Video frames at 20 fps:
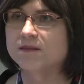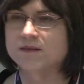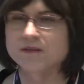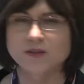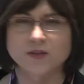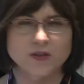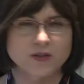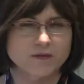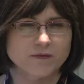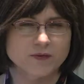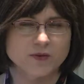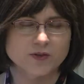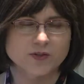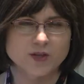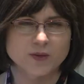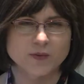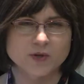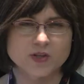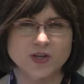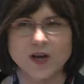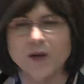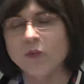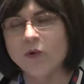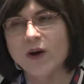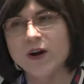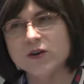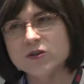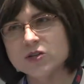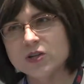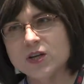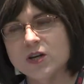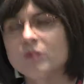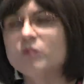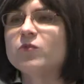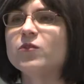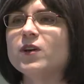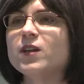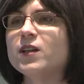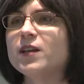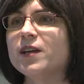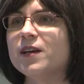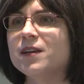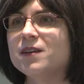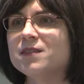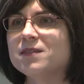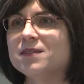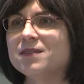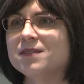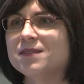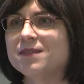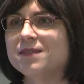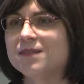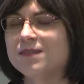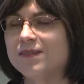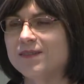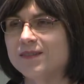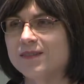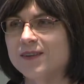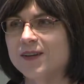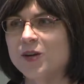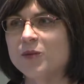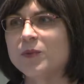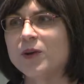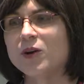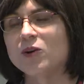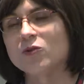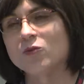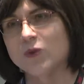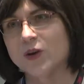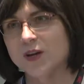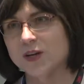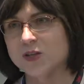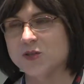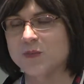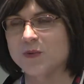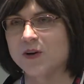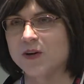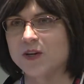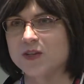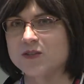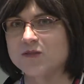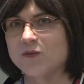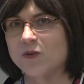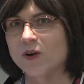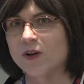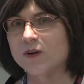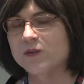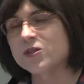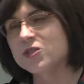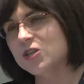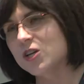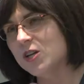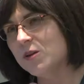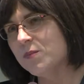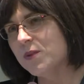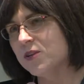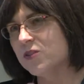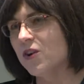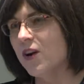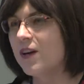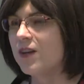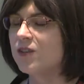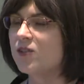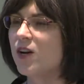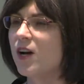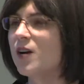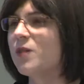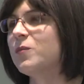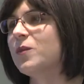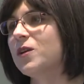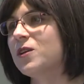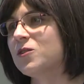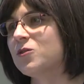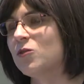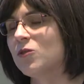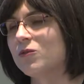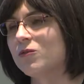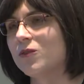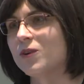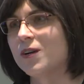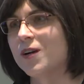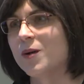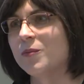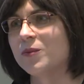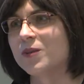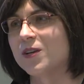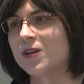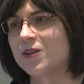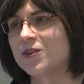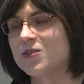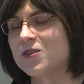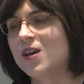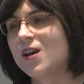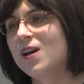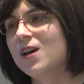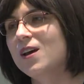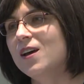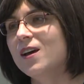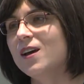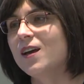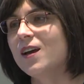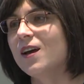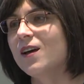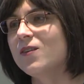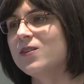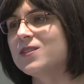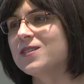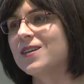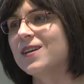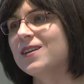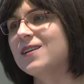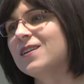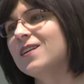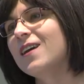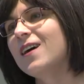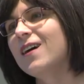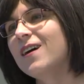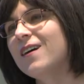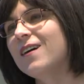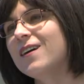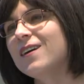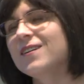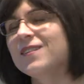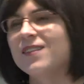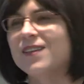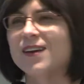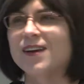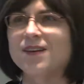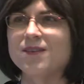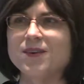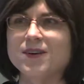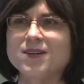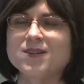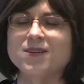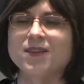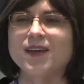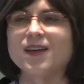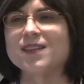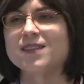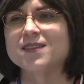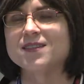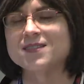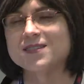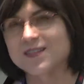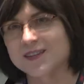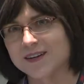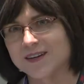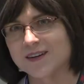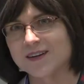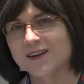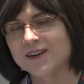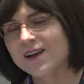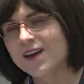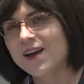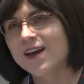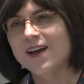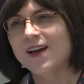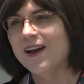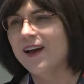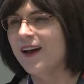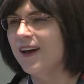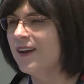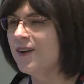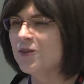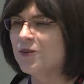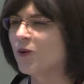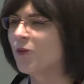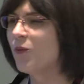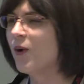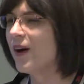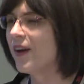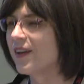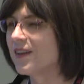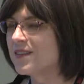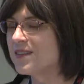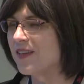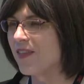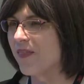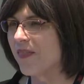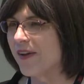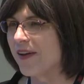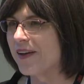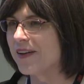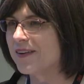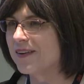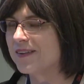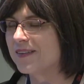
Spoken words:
You looking for a summer job? Why don't you come fill in? It'll be a great experience for you. And she had been trying to talk me into it for a couple of years. And I always said, no, I don't think I want to do that this year. I don't know why I said that.